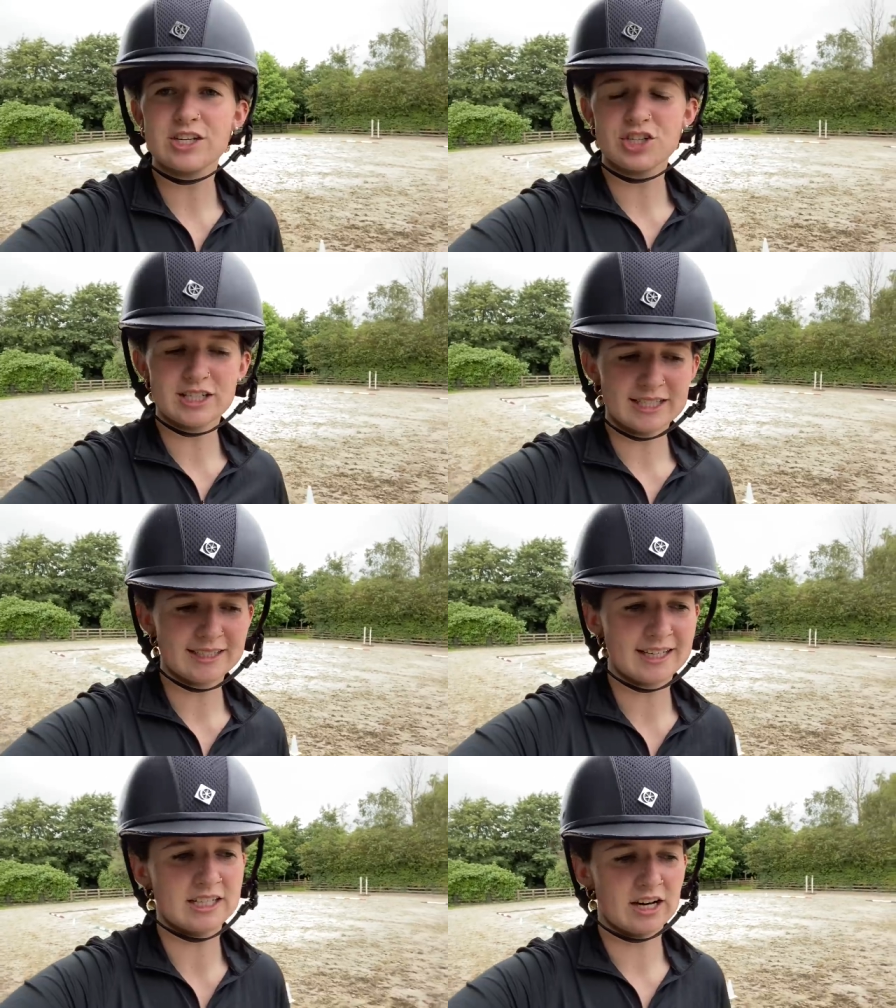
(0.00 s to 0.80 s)
jaws
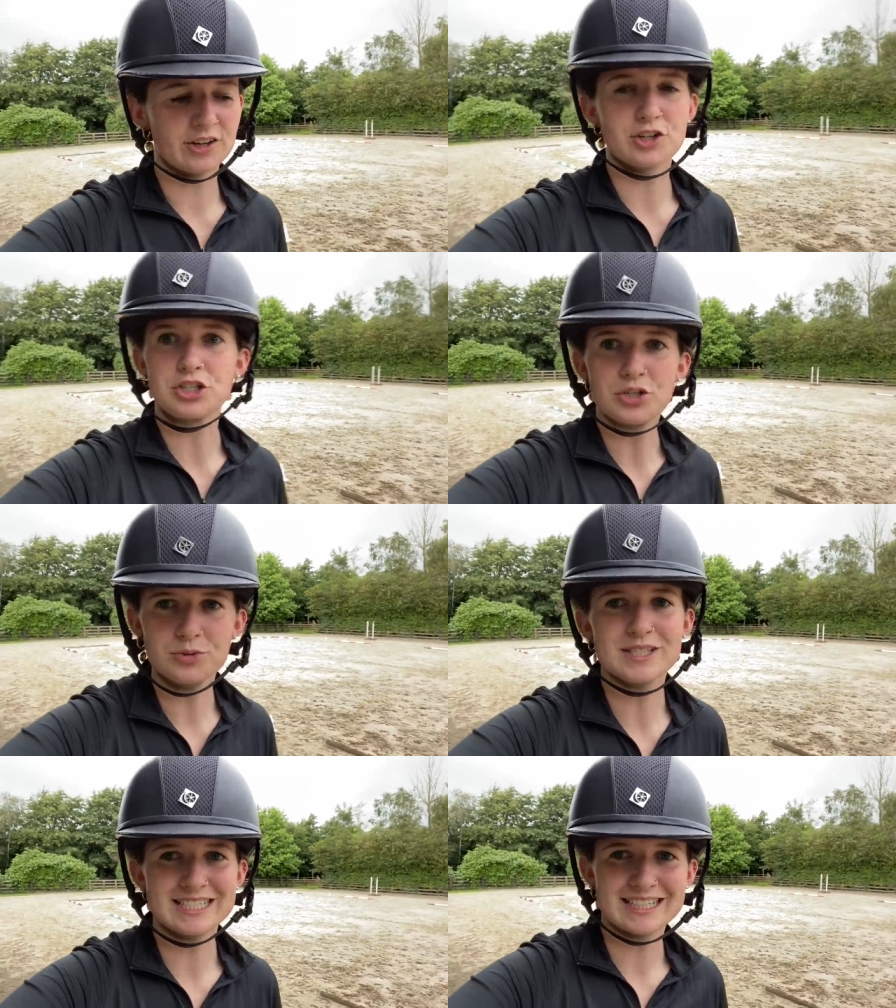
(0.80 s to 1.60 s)
like that, they're
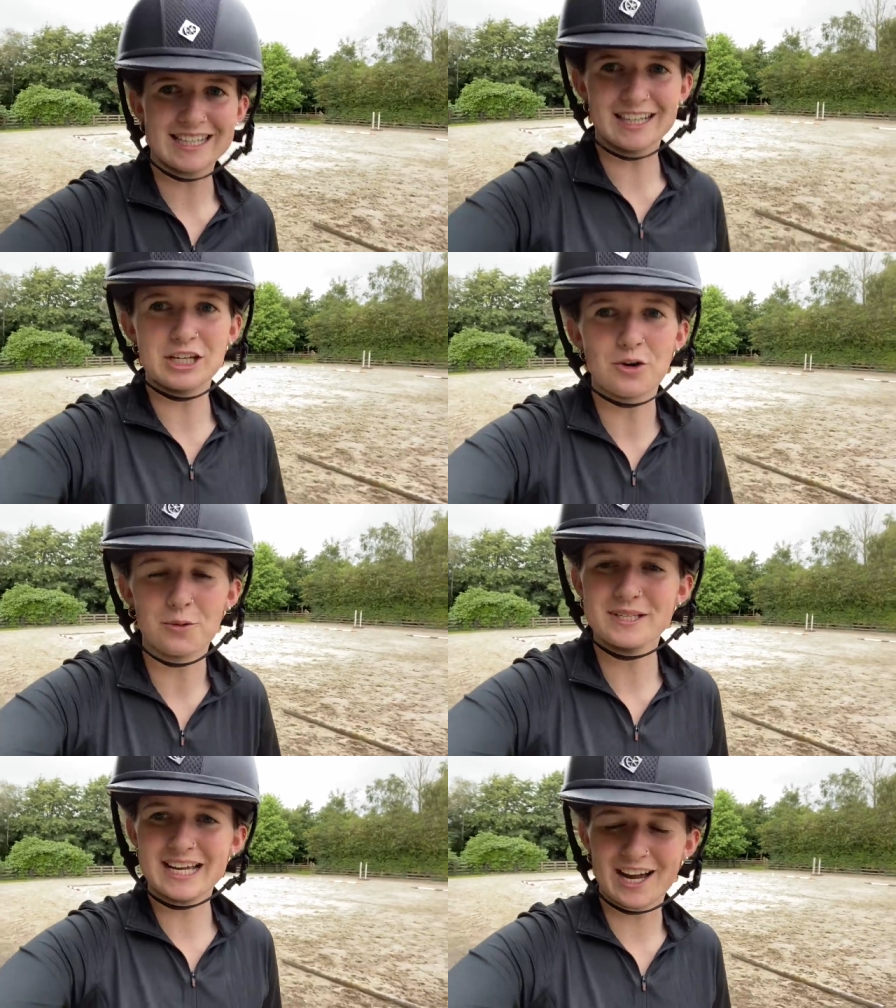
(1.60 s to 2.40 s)
too sticky, like you
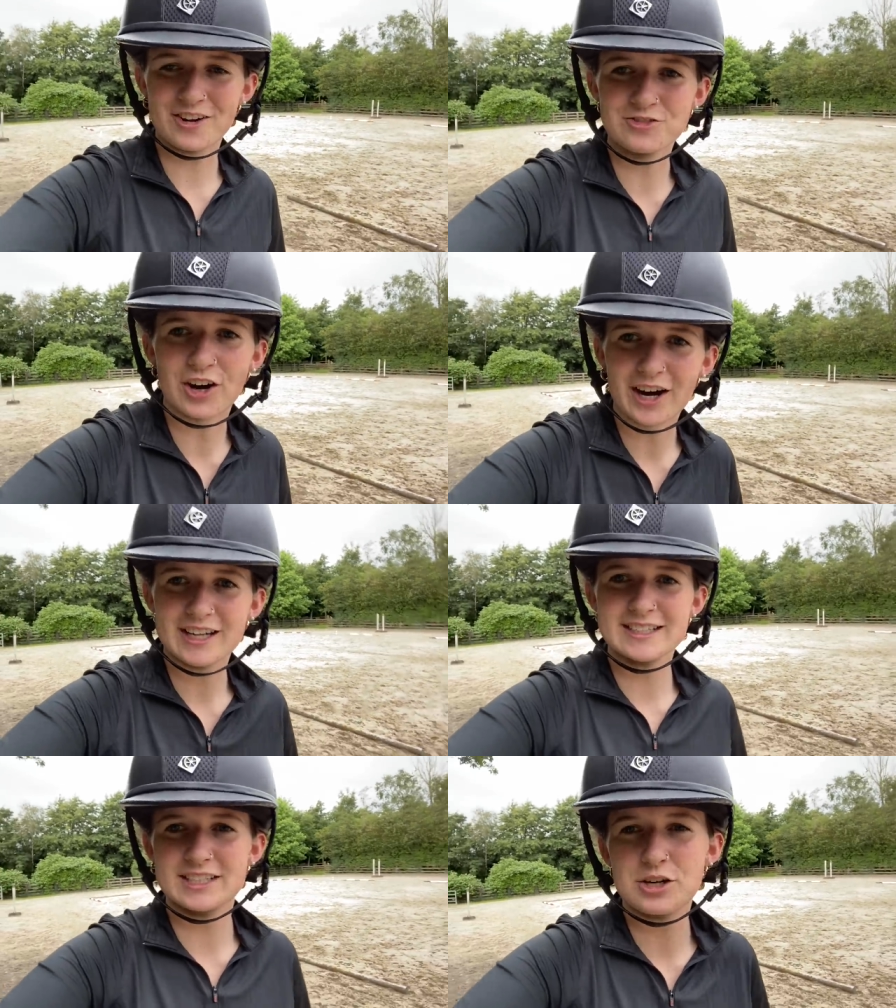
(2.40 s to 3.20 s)
almost can't
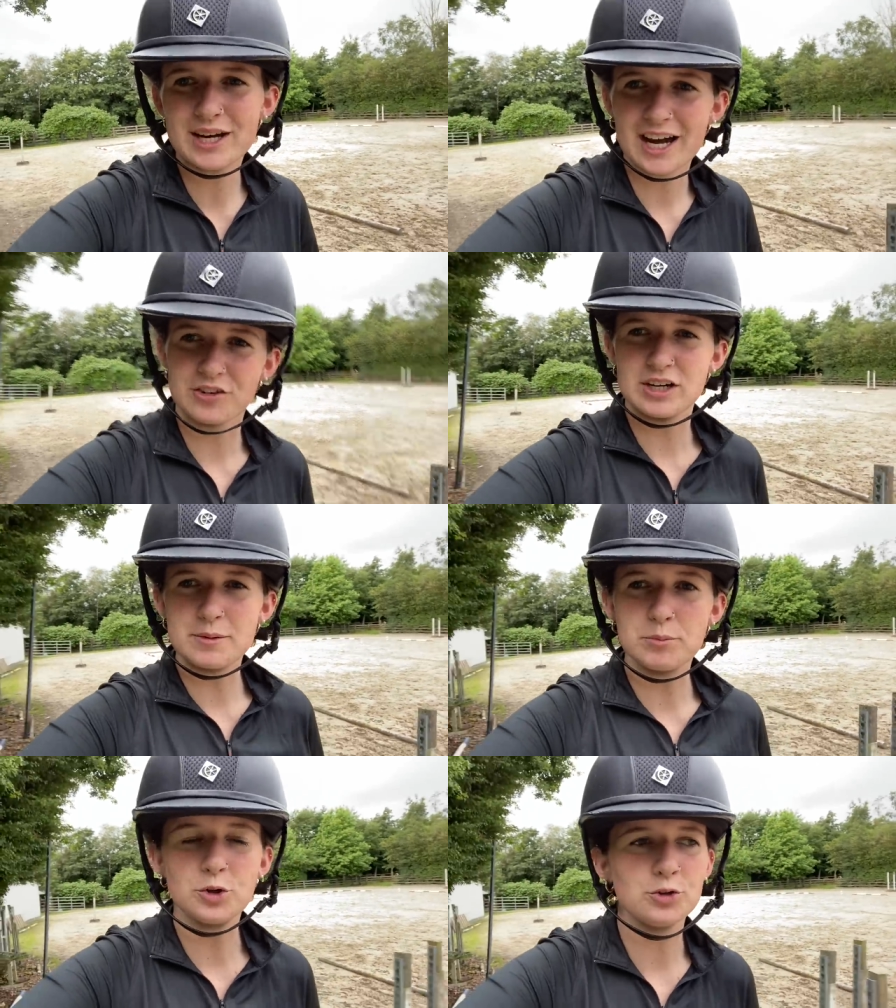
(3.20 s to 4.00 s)
rise and you can't
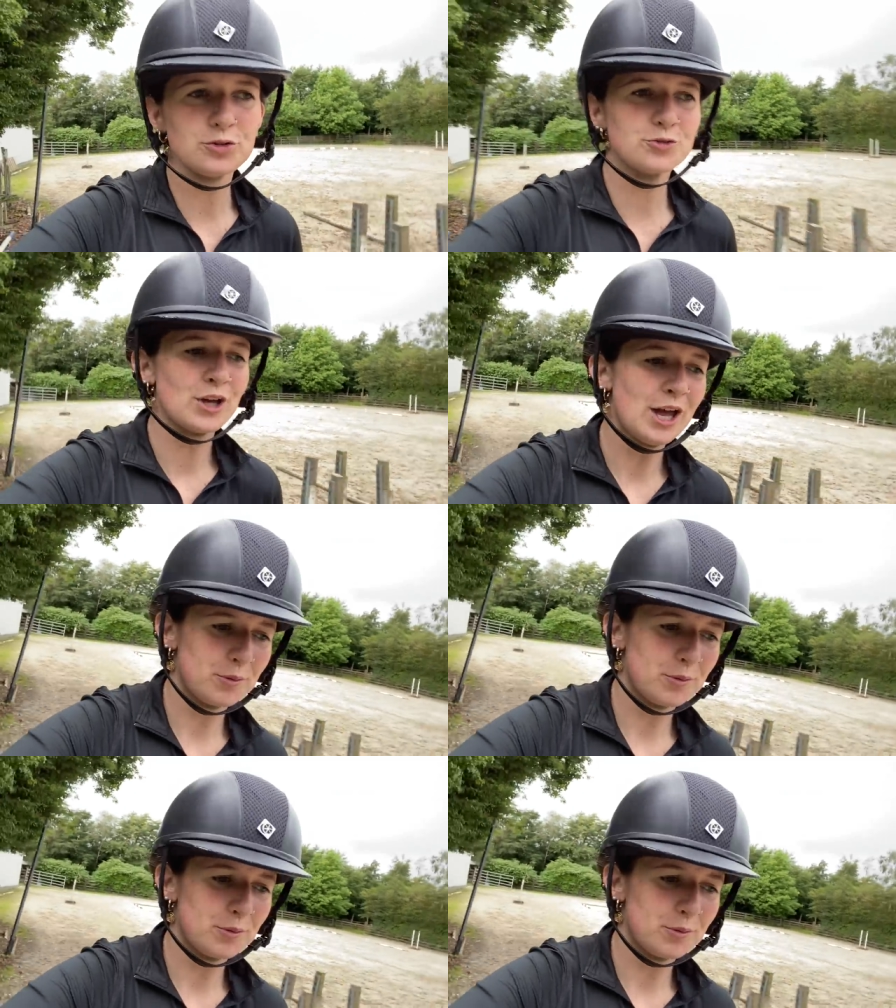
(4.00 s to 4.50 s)
really move.